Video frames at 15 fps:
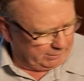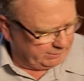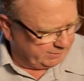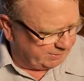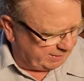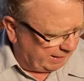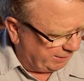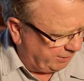
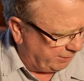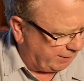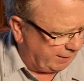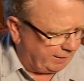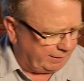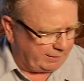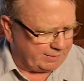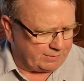instead you
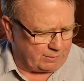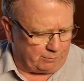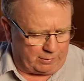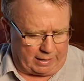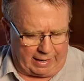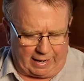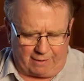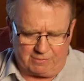get is
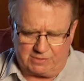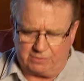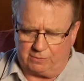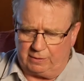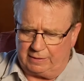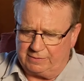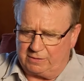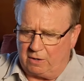what I have is
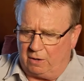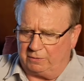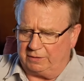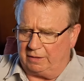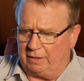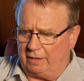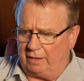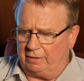it's called
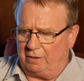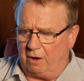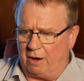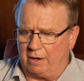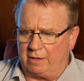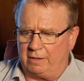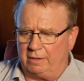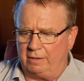a
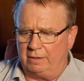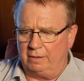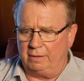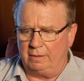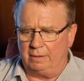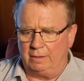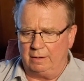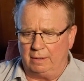knock
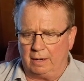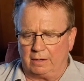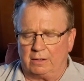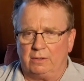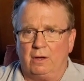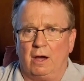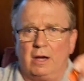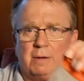
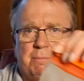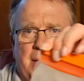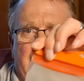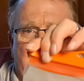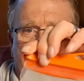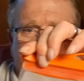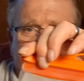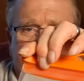
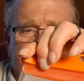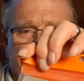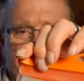bag.